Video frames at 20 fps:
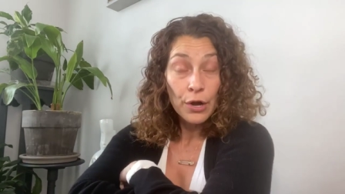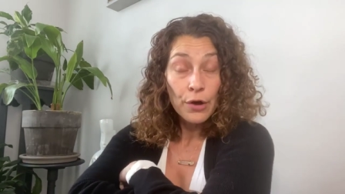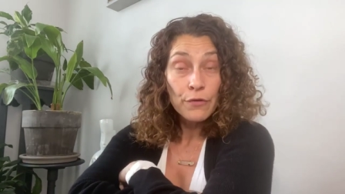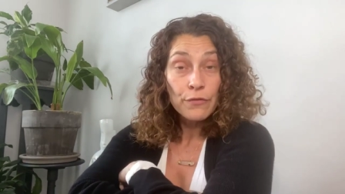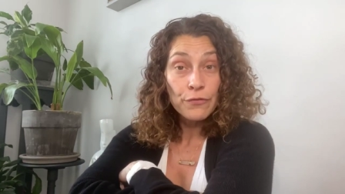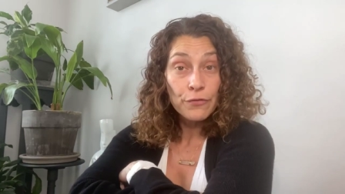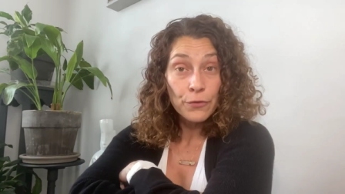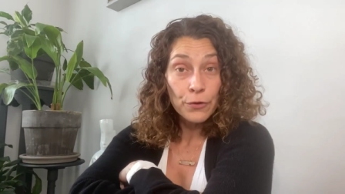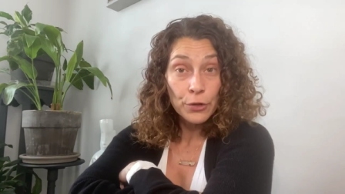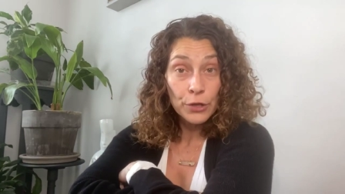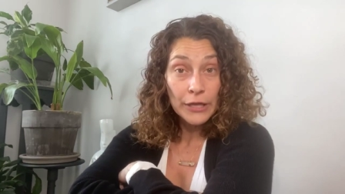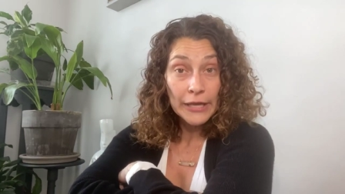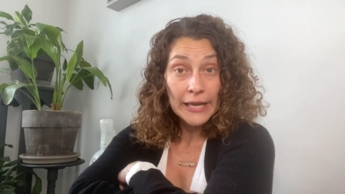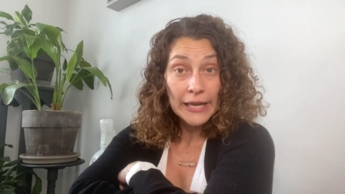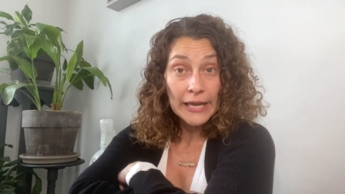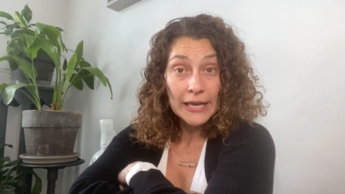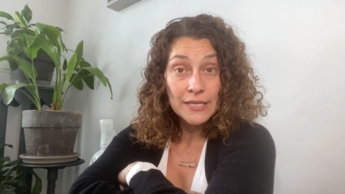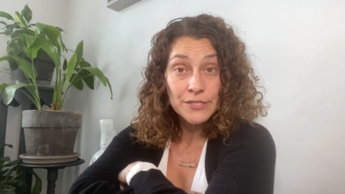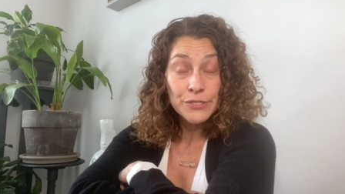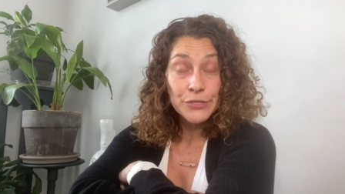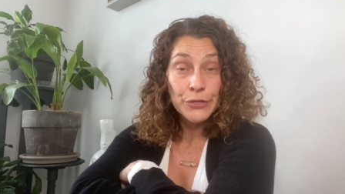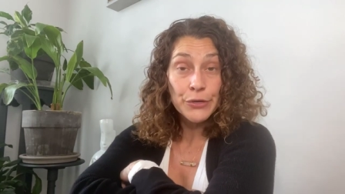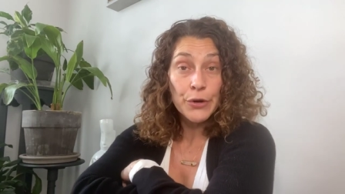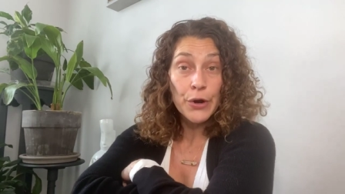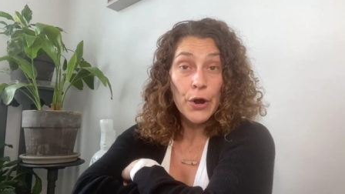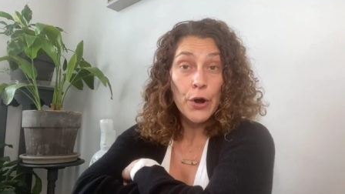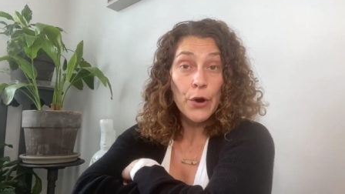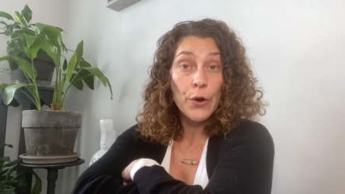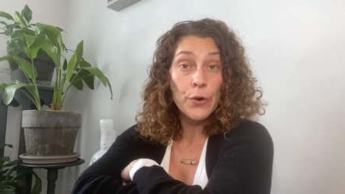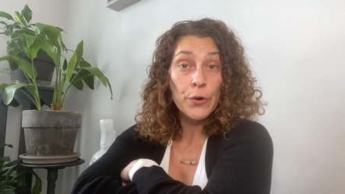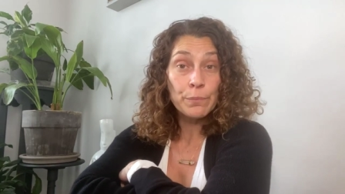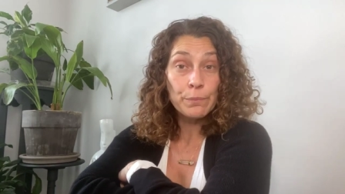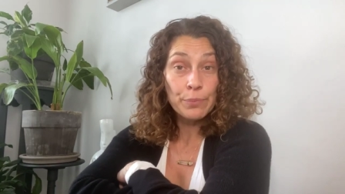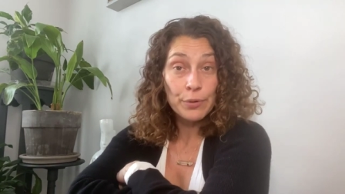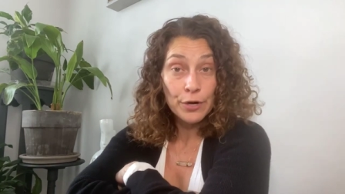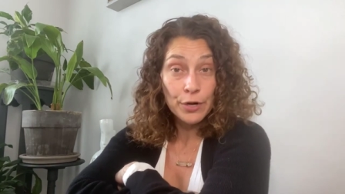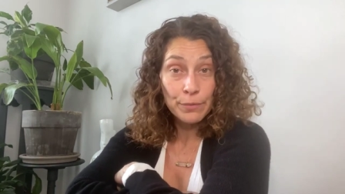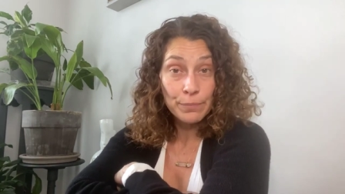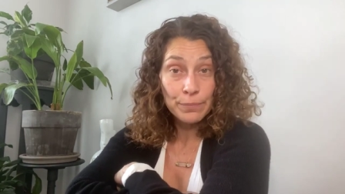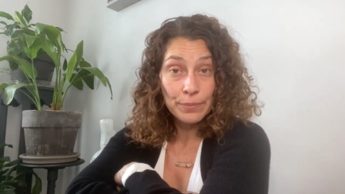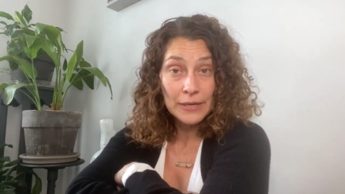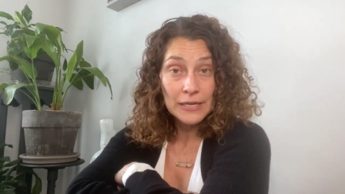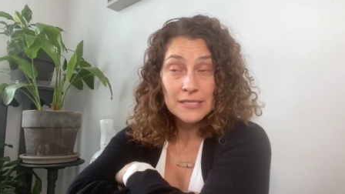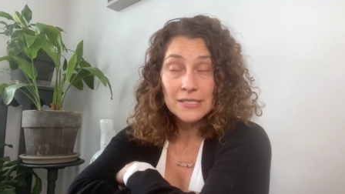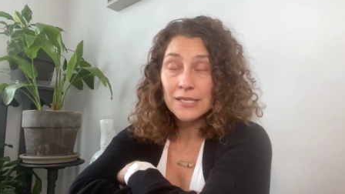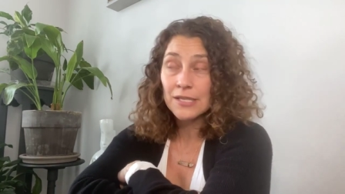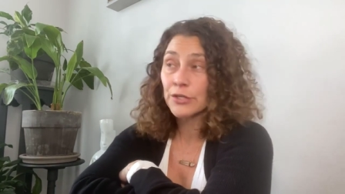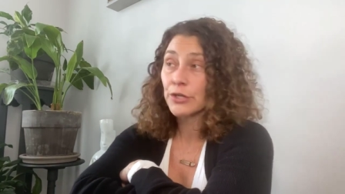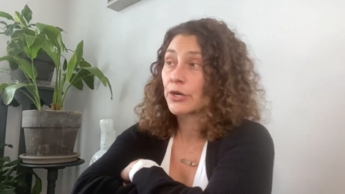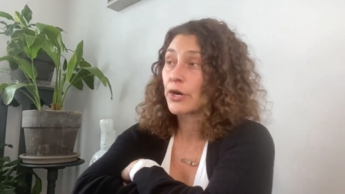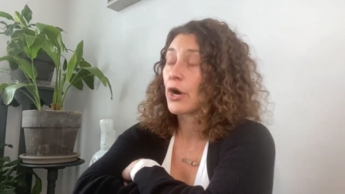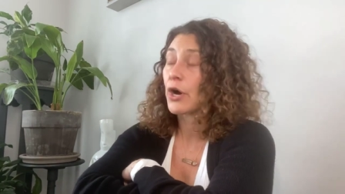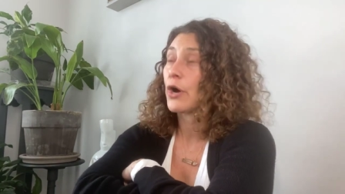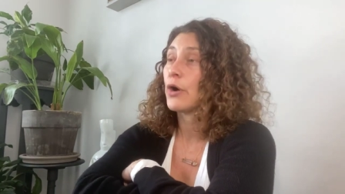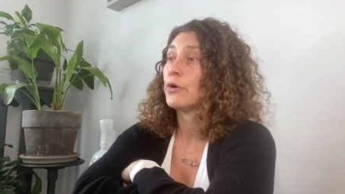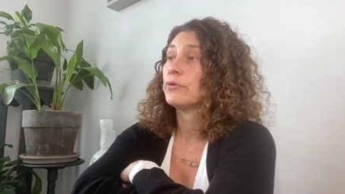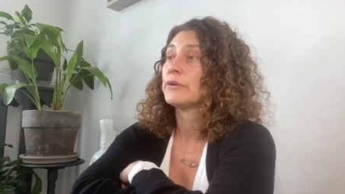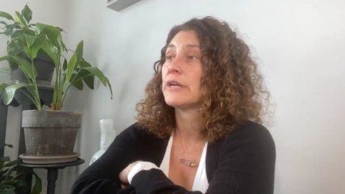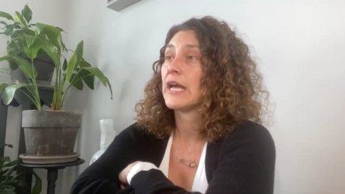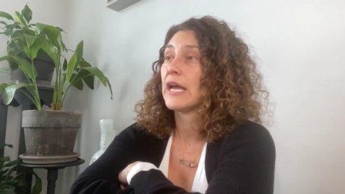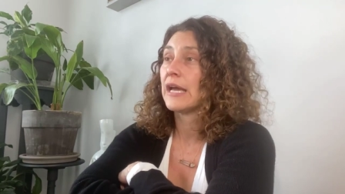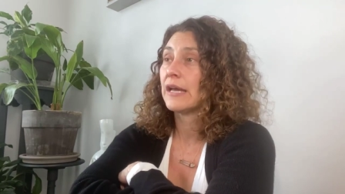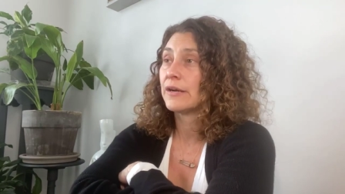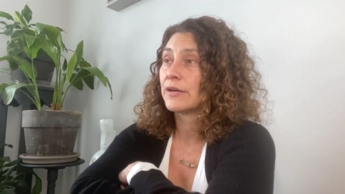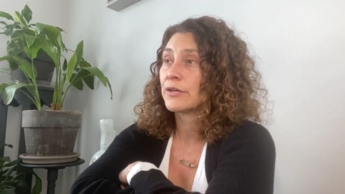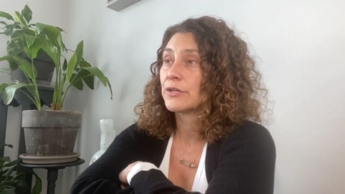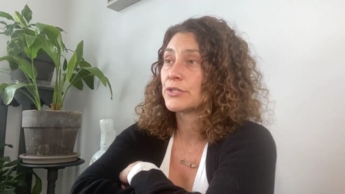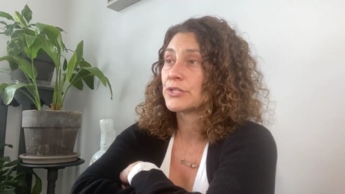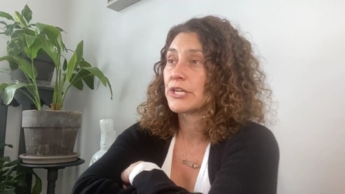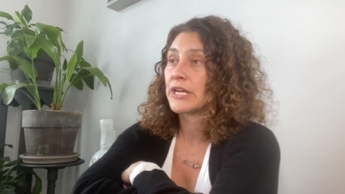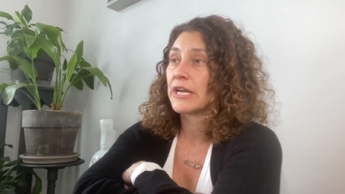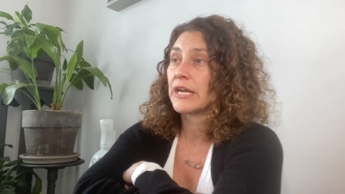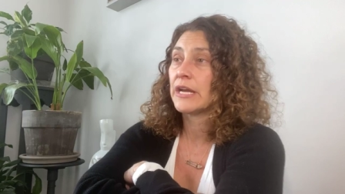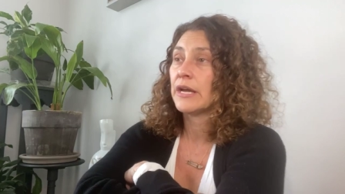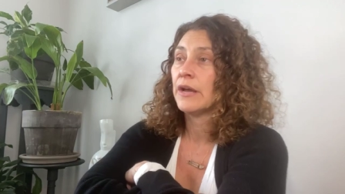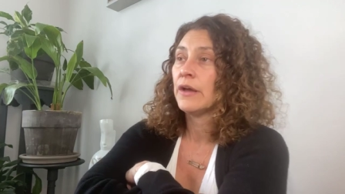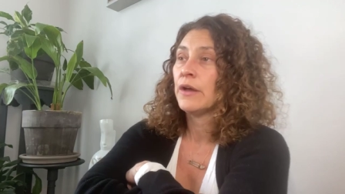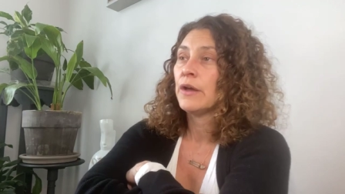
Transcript: fully into your own purpose and your own energy,